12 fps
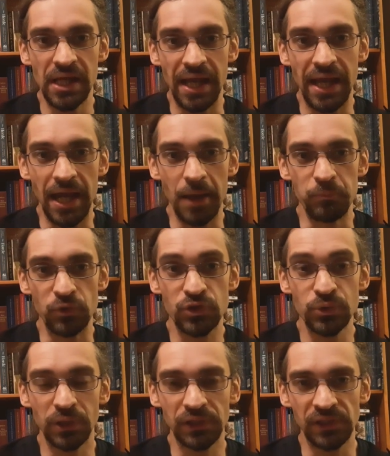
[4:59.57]

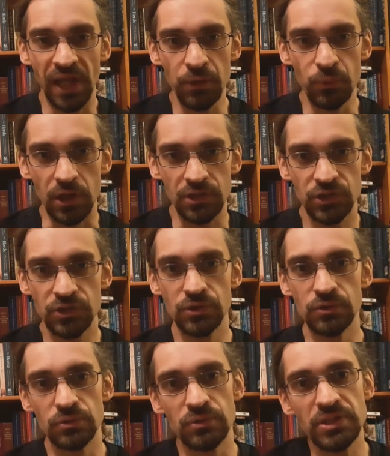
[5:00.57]
to allow us
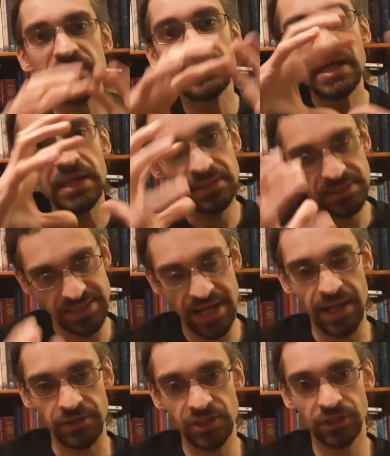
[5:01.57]
to gain
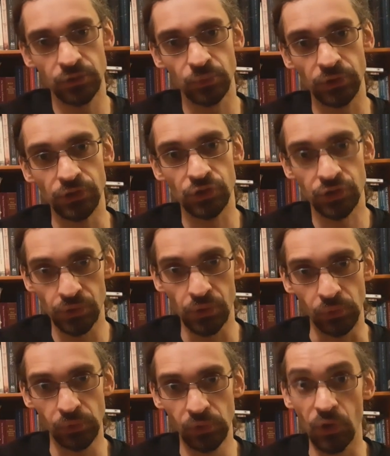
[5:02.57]
tactical
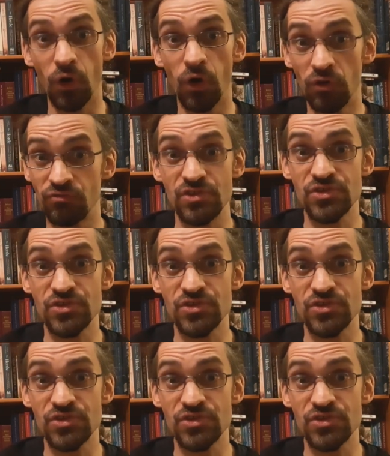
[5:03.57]
control of the